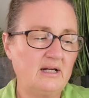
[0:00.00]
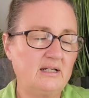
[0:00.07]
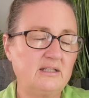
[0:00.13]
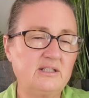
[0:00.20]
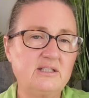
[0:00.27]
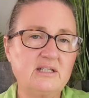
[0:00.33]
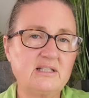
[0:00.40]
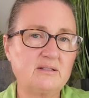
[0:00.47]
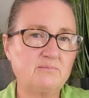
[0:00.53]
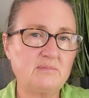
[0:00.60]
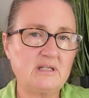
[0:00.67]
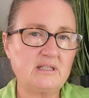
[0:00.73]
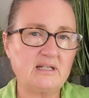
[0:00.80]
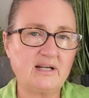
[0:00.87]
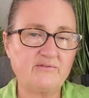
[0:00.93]
And this doesn't
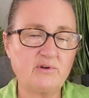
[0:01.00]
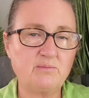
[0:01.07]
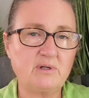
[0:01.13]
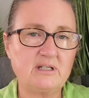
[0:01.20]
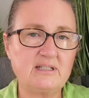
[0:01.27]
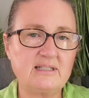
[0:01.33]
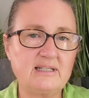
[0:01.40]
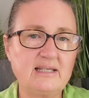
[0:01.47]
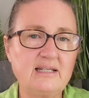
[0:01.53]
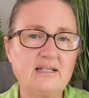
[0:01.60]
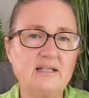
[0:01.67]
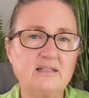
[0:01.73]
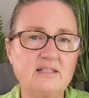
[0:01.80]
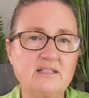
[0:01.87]
mean that everybody's in it.